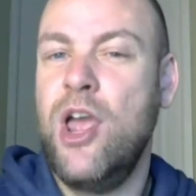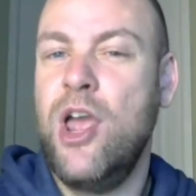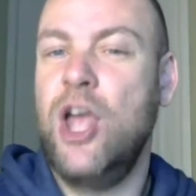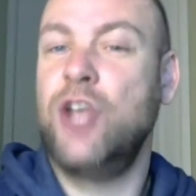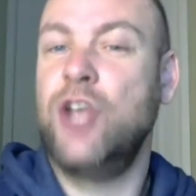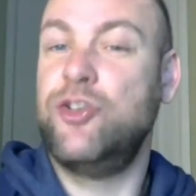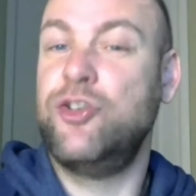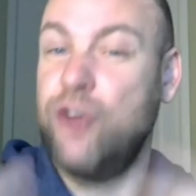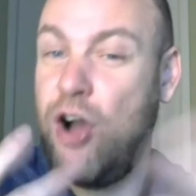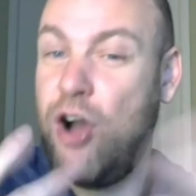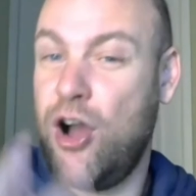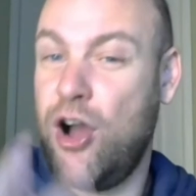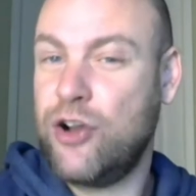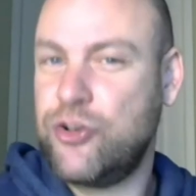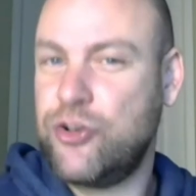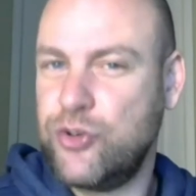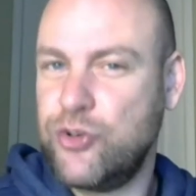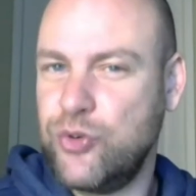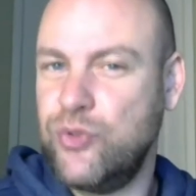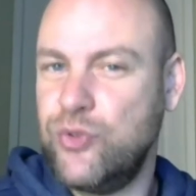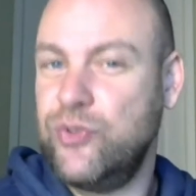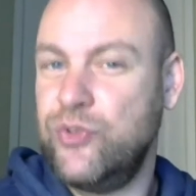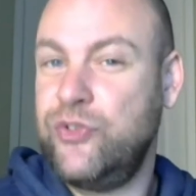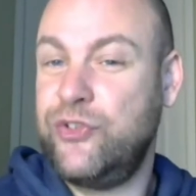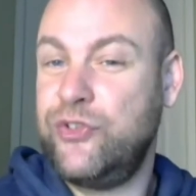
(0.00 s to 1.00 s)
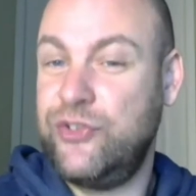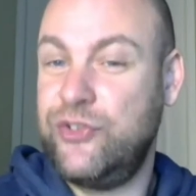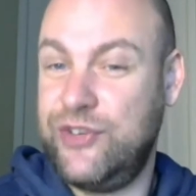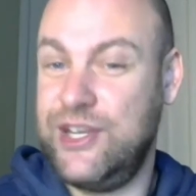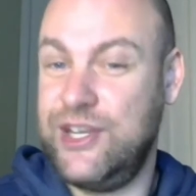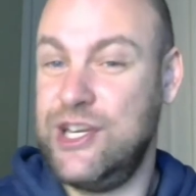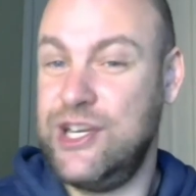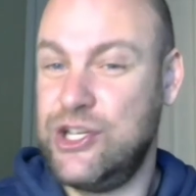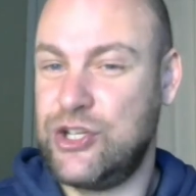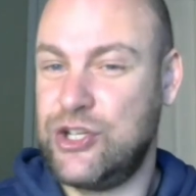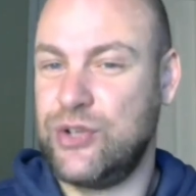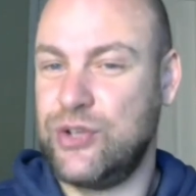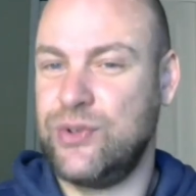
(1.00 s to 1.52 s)
doctors,
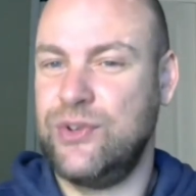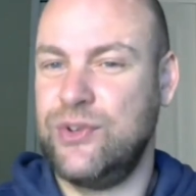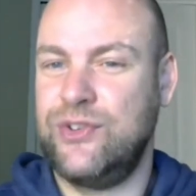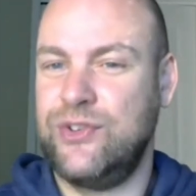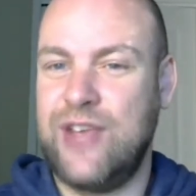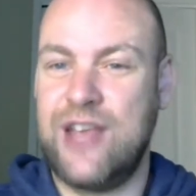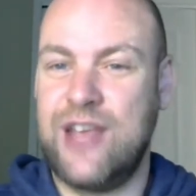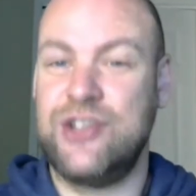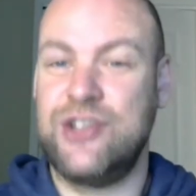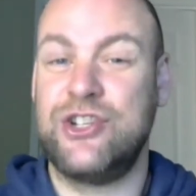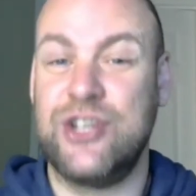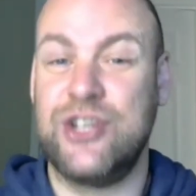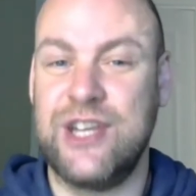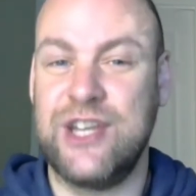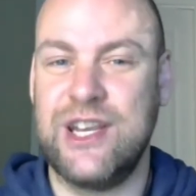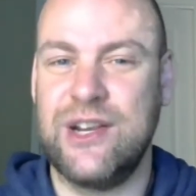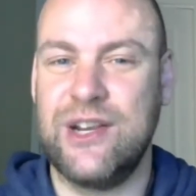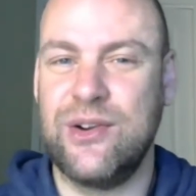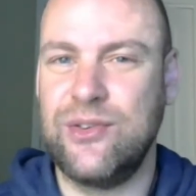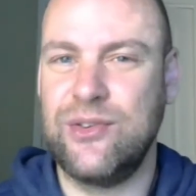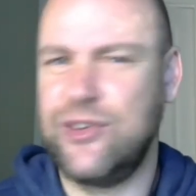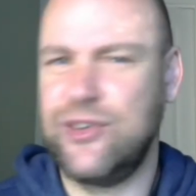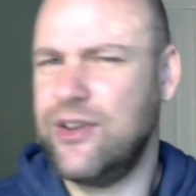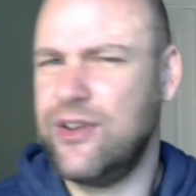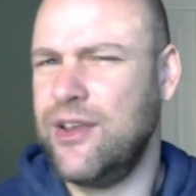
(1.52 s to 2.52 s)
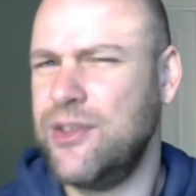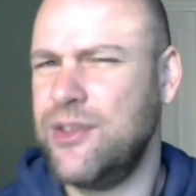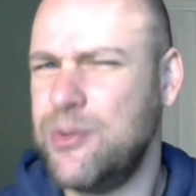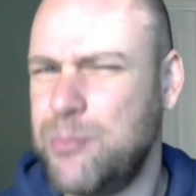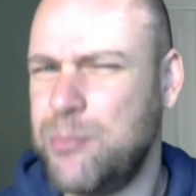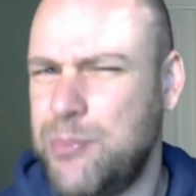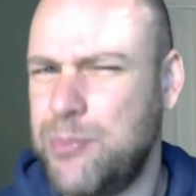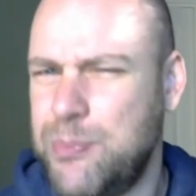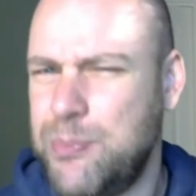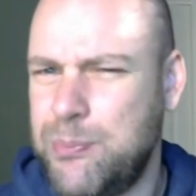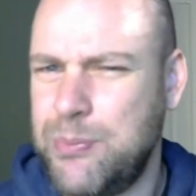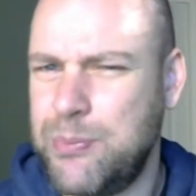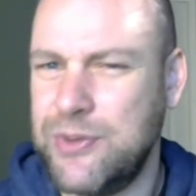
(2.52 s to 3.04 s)
teachers, engineers, and other
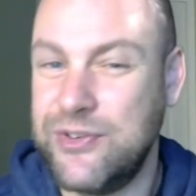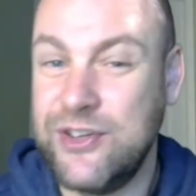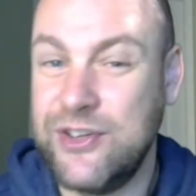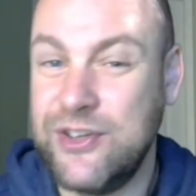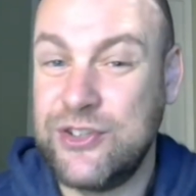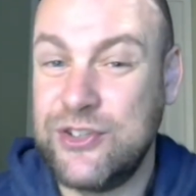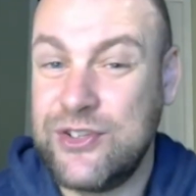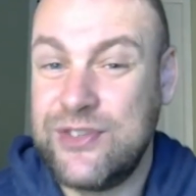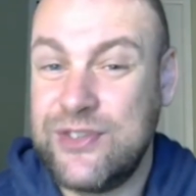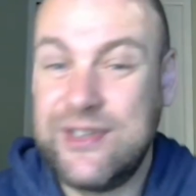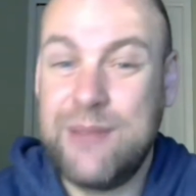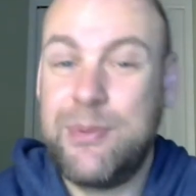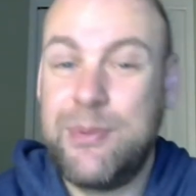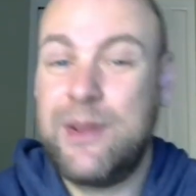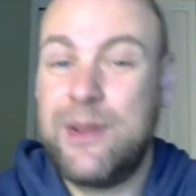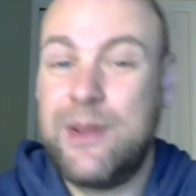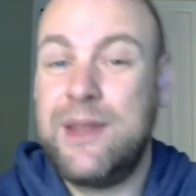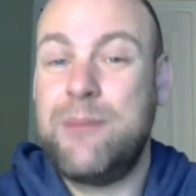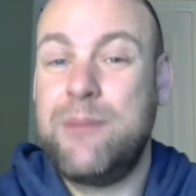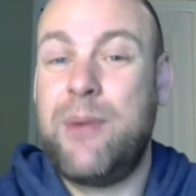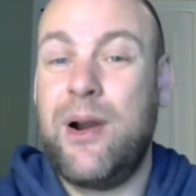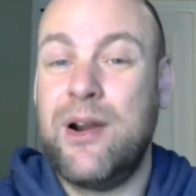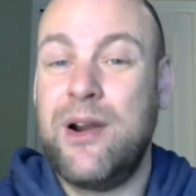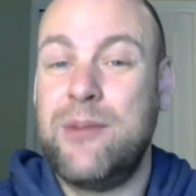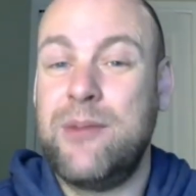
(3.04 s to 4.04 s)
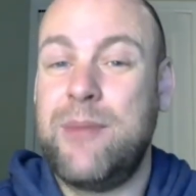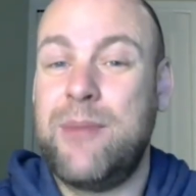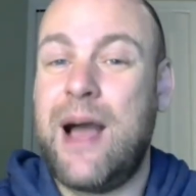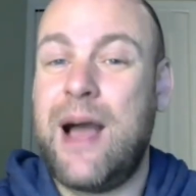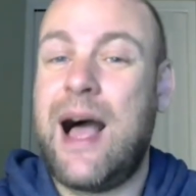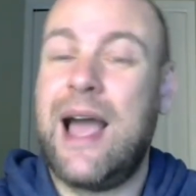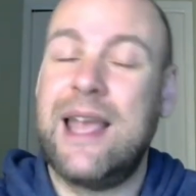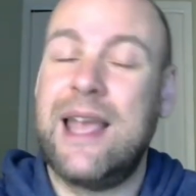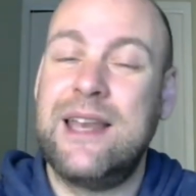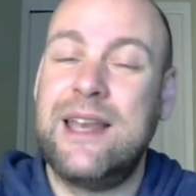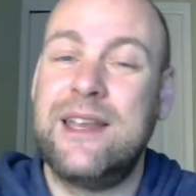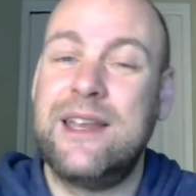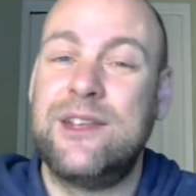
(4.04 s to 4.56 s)
positions typically barred
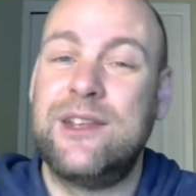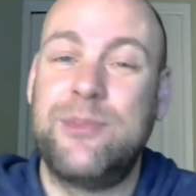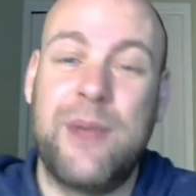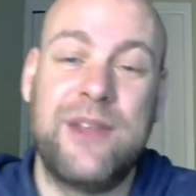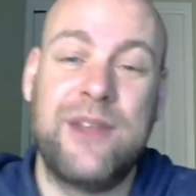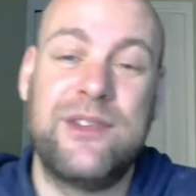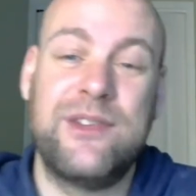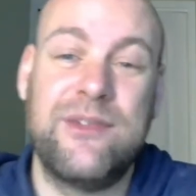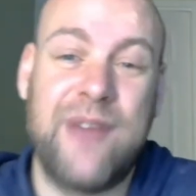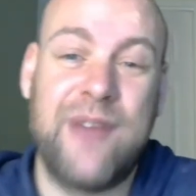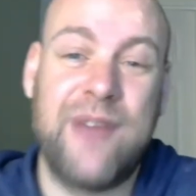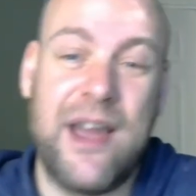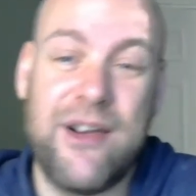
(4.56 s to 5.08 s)
behind expensive higher